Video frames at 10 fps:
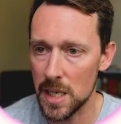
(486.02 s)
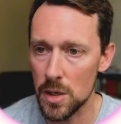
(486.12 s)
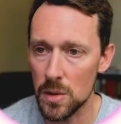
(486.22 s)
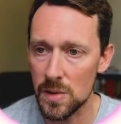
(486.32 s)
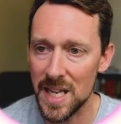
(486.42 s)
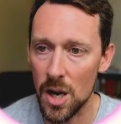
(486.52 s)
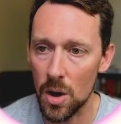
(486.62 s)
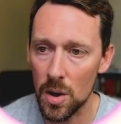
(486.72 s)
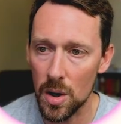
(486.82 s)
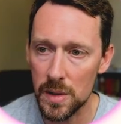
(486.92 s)
can use the
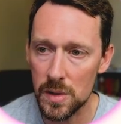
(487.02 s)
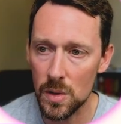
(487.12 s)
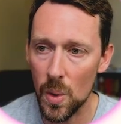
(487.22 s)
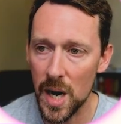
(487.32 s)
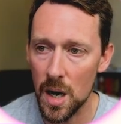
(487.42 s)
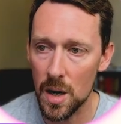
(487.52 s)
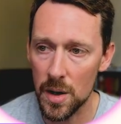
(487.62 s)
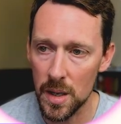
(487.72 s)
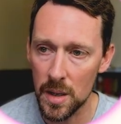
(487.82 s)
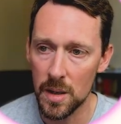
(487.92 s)
r
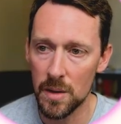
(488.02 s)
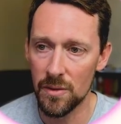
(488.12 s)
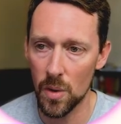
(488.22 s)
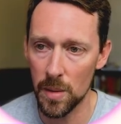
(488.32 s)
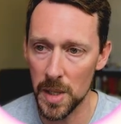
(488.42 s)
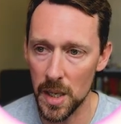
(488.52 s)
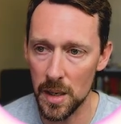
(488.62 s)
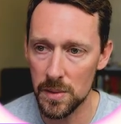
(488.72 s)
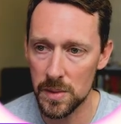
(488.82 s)
squared formula.